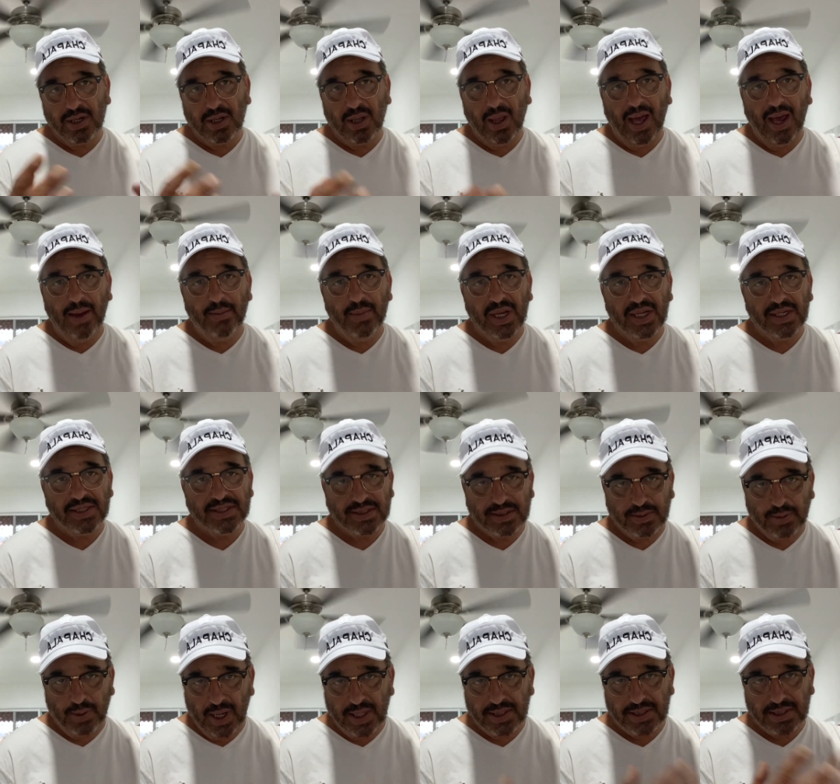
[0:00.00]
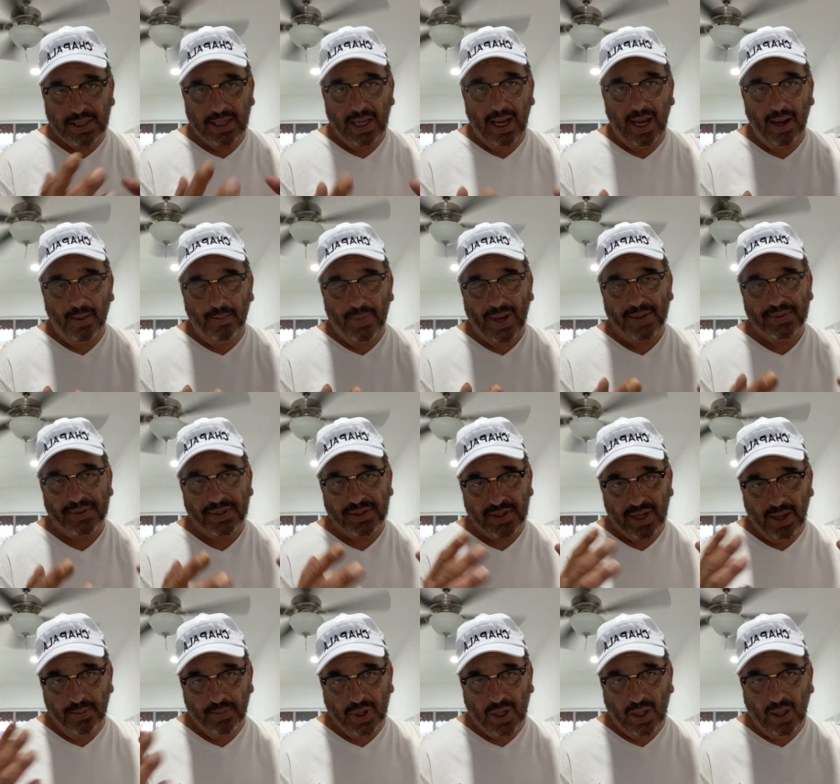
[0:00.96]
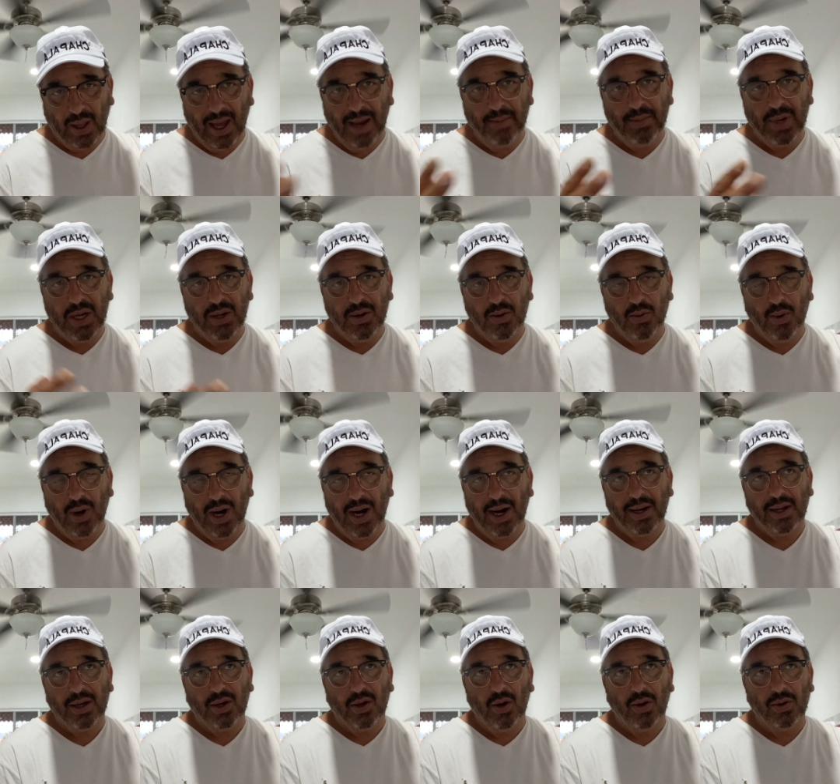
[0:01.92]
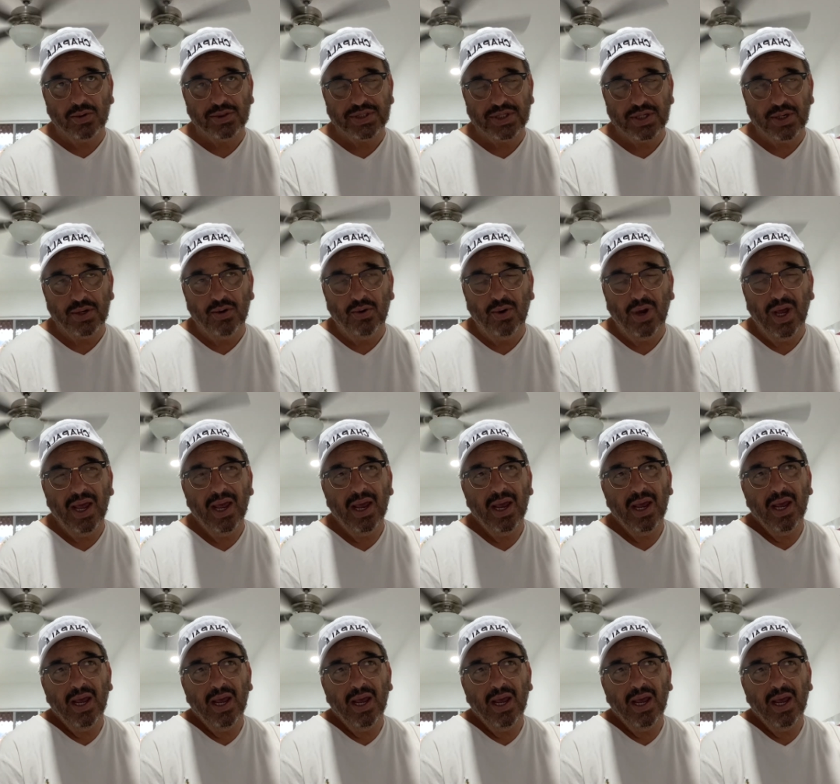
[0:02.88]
climates. Depends about the type of climate you want to go to.